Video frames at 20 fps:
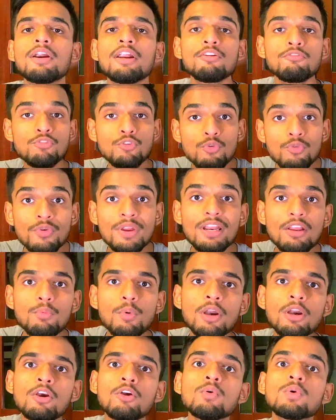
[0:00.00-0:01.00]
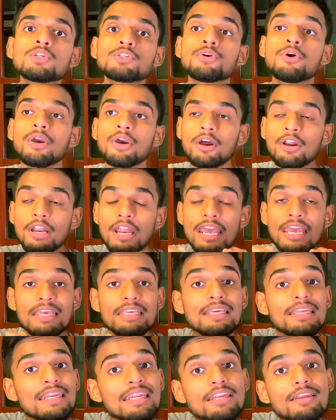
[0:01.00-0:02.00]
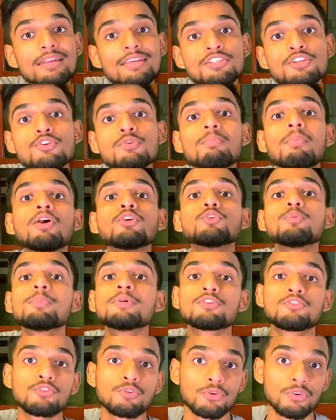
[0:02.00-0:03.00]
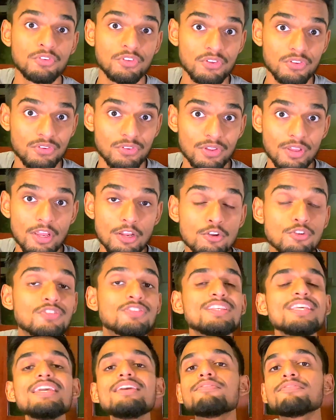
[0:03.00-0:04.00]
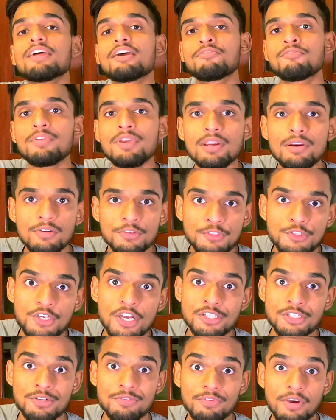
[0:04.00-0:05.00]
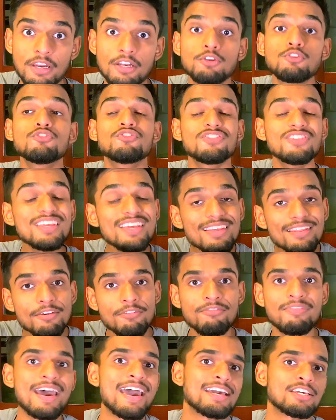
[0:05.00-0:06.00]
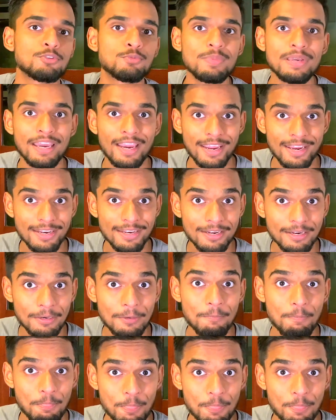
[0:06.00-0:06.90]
And if you really want to know what's going on, you need to listen to multiple sources to see if that fear is justified, to see the facts behind it.